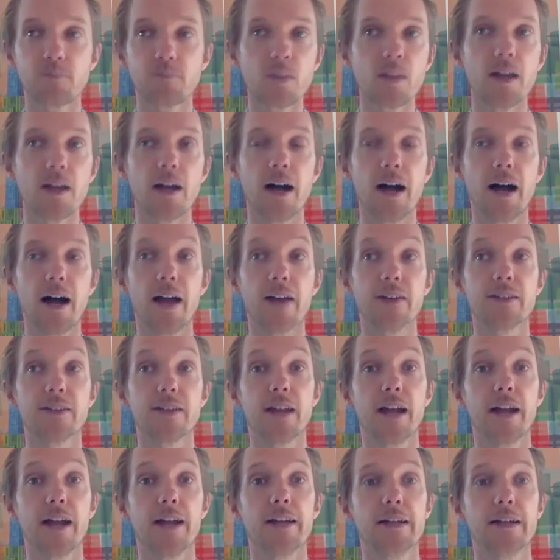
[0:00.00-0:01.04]
And
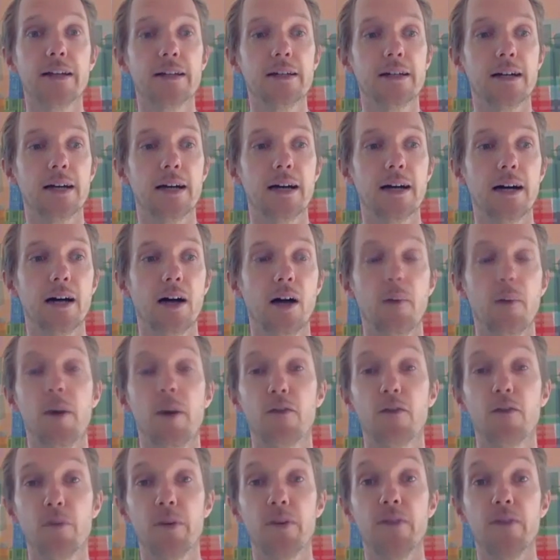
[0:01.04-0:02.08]
today, apart
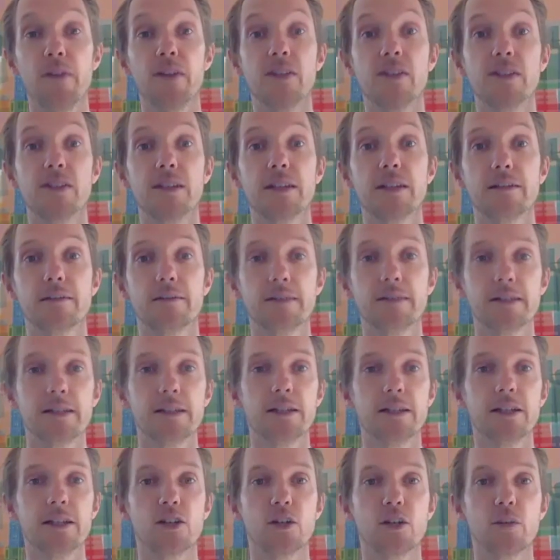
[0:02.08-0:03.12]
from investing
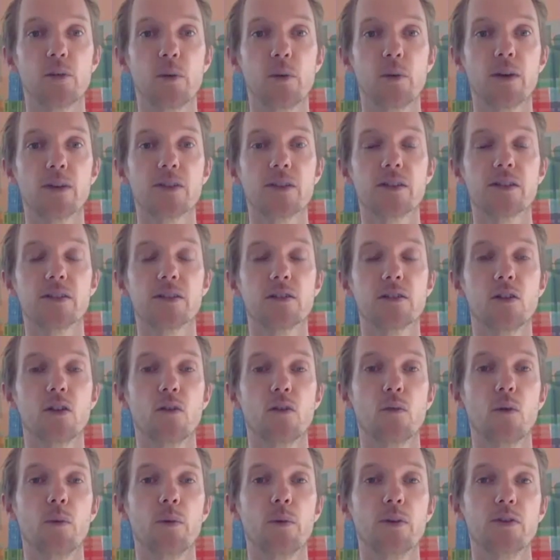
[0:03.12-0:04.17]
in crypto assets, a lot of
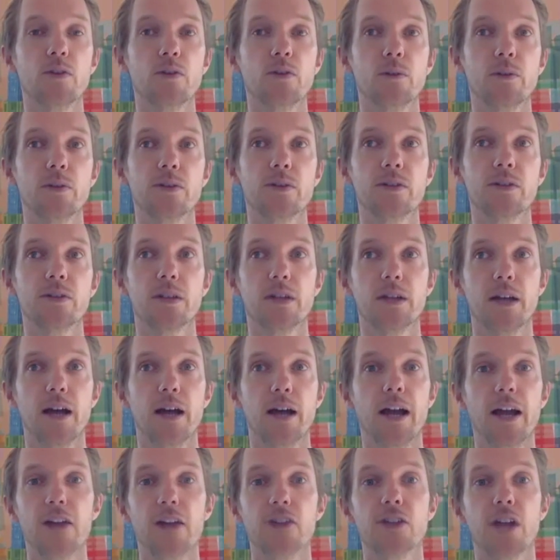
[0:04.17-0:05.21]
what we do is
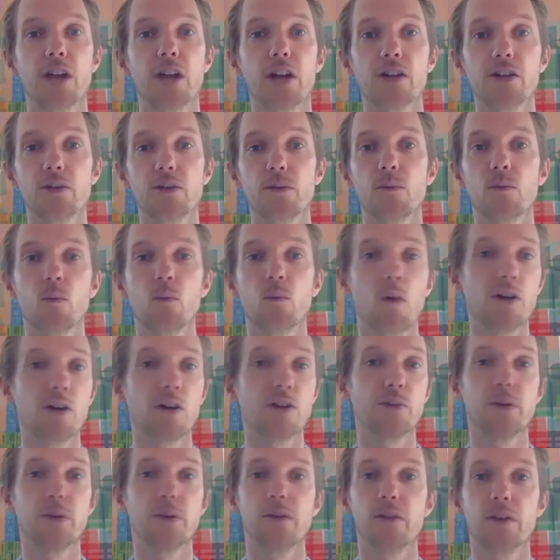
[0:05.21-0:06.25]
education. Why
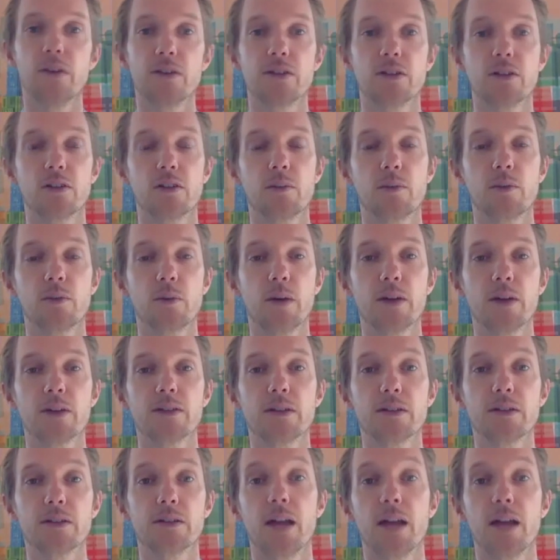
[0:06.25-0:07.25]
should we invest in crypto assets?